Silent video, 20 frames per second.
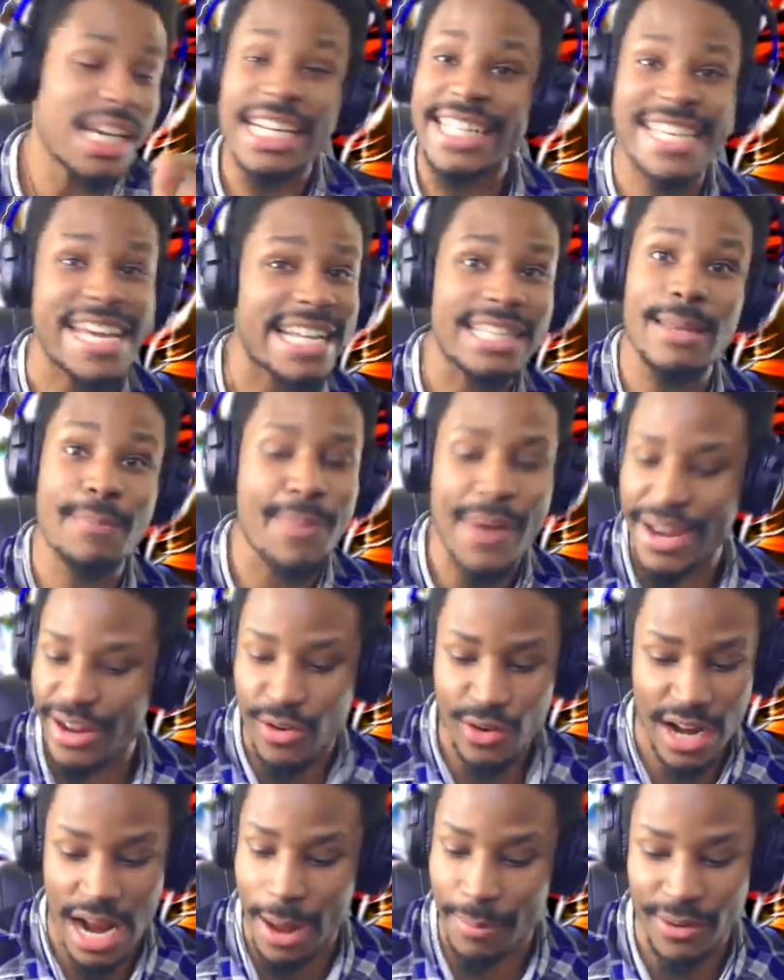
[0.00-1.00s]
gonna kick the
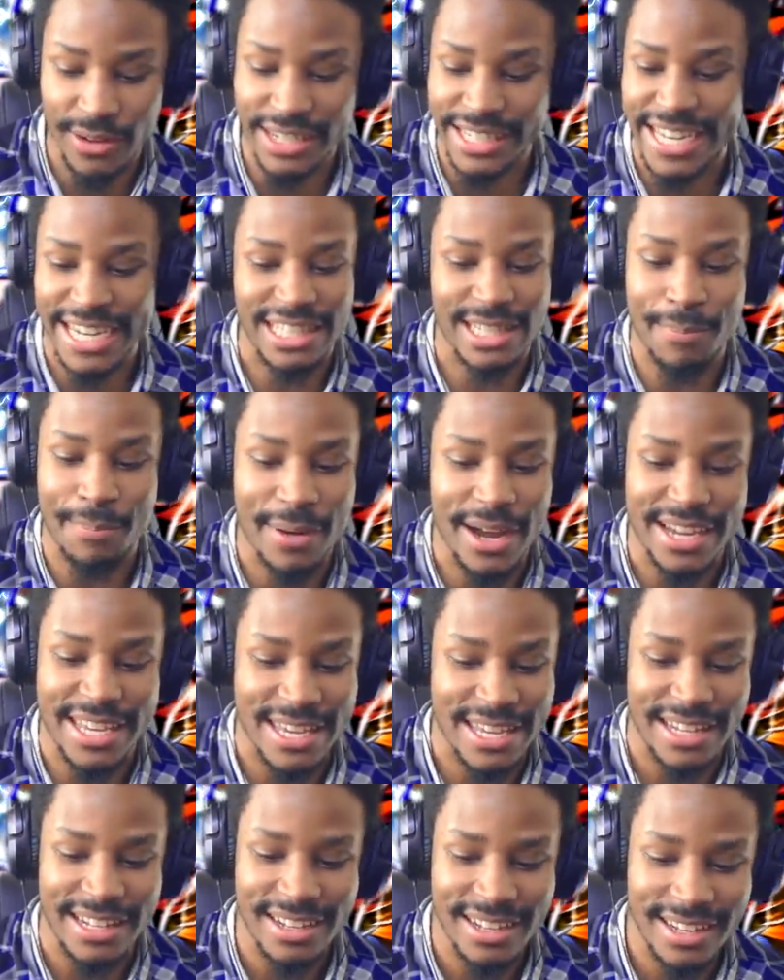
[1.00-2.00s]
bucket, I'm gonna kick the
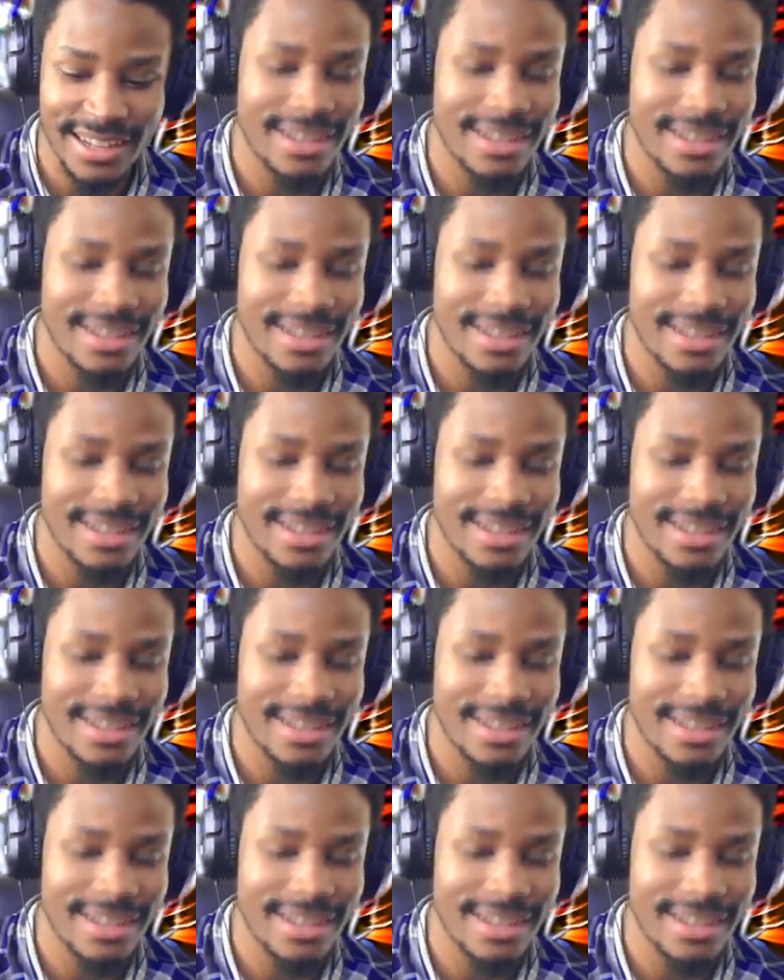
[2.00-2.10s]
bucket.